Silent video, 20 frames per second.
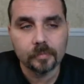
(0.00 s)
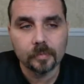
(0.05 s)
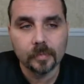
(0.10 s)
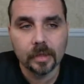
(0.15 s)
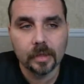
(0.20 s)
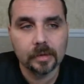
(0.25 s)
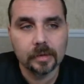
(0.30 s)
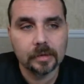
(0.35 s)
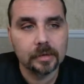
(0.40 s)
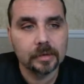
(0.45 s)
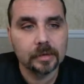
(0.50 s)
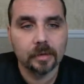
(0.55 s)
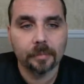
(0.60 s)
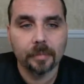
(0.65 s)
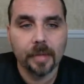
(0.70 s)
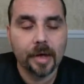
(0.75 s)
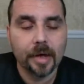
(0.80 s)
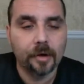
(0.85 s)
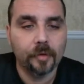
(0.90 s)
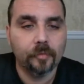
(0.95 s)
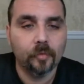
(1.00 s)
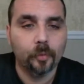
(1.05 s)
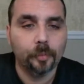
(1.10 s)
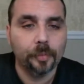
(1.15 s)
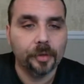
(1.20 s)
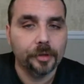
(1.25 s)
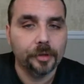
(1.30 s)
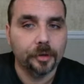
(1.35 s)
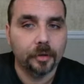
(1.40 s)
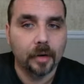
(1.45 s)
it's just a matter of
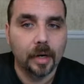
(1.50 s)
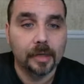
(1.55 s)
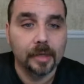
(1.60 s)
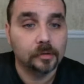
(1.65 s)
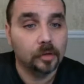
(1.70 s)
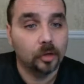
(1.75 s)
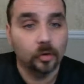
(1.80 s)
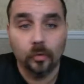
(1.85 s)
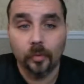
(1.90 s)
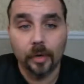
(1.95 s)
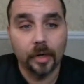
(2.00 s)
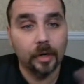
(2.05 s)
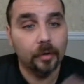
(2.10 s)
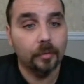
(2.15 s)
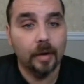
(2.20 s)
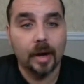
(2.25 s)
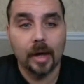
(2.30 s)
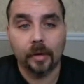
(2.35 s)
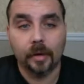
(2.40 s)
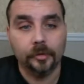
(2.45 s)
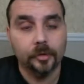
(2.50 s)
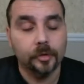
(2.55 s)
opening your eyes all the way around.